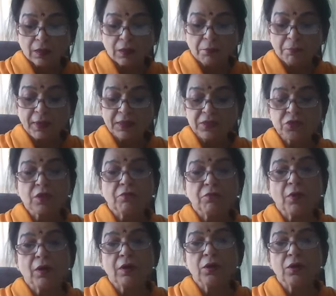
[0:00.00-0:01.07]
The best
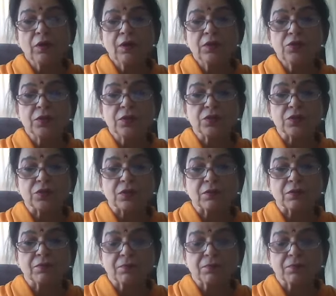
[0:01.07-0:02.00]
of all knowledges.